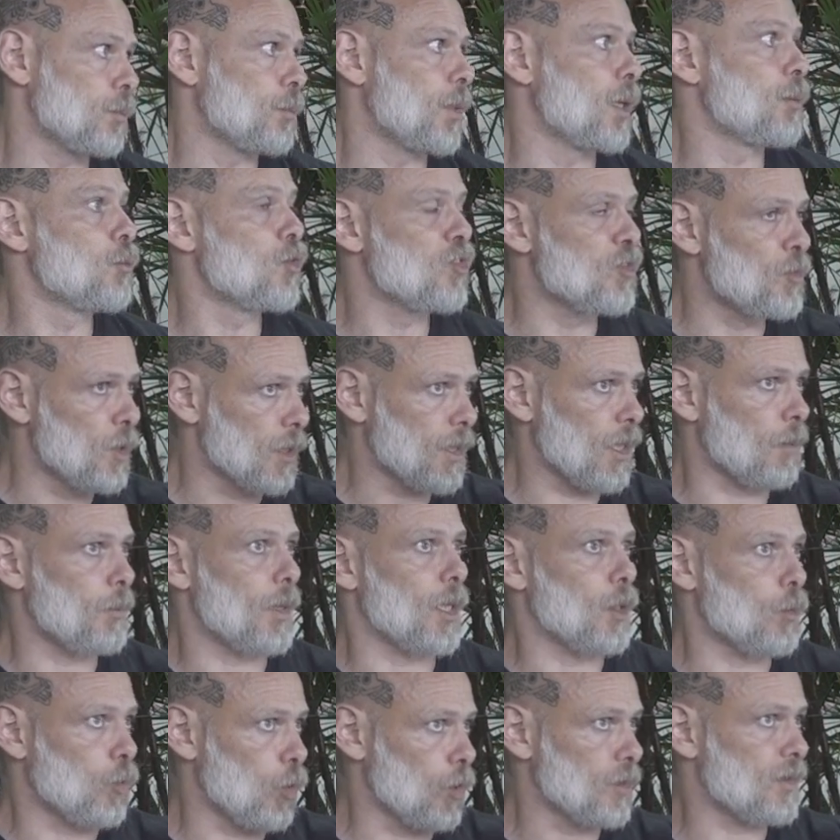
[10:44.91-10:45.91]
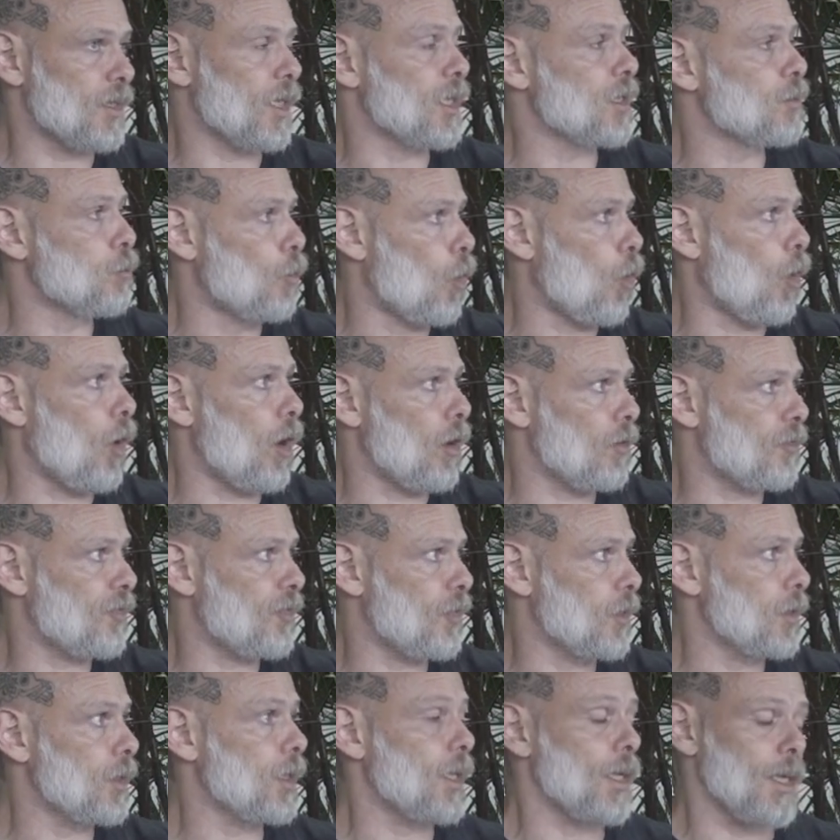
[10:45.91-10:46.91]
Main movement, I might rotate more
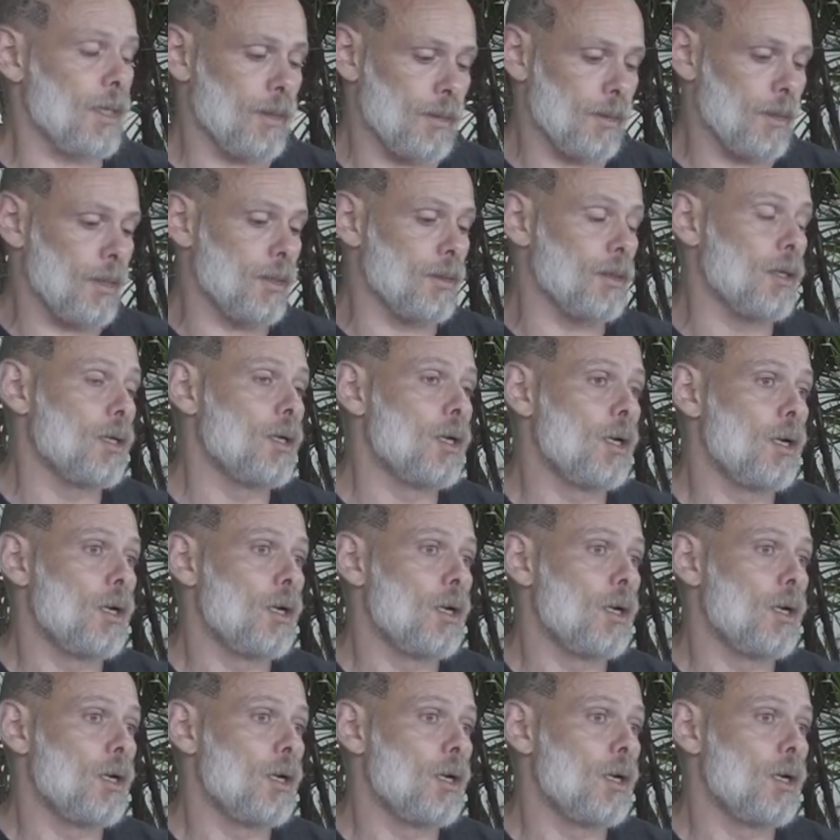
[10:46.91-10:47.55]
often, and then